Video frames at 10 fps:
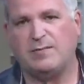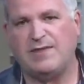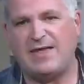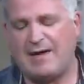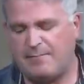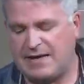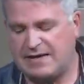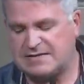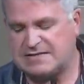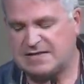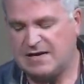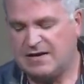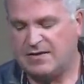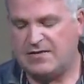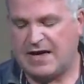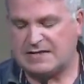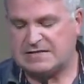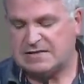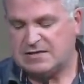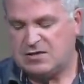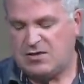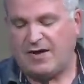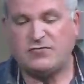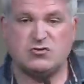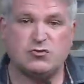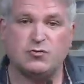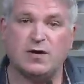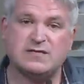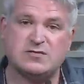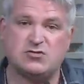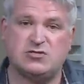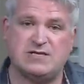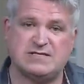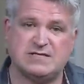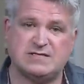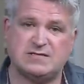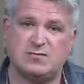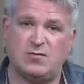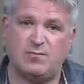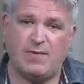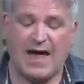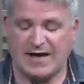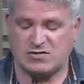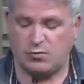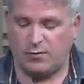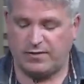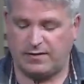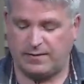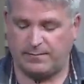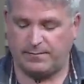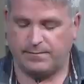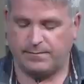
And that means that you have to trust Jesus as you're with him.